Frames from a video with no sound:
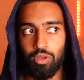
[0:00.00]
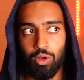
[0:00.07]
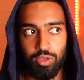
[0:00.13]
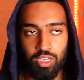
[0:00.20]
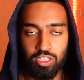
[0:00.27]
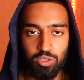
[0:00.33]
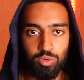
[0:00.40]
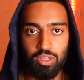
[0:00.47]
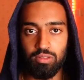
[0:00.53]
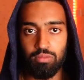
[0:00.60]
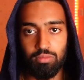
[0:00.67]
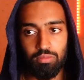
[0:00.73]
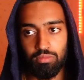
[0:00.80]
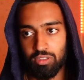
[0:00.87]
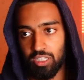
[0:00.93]
Okay, sweet.
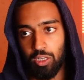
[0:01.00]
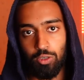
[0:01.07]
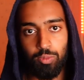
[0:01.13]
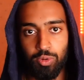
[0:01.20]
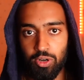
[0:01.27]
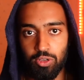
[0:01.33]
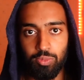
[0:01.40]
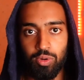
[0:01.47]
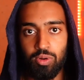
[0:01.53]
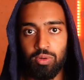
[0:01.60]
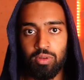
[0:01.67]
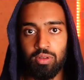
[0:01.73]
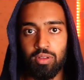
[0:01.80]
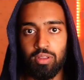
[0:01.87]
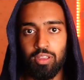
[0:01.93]
Sell your product, bro.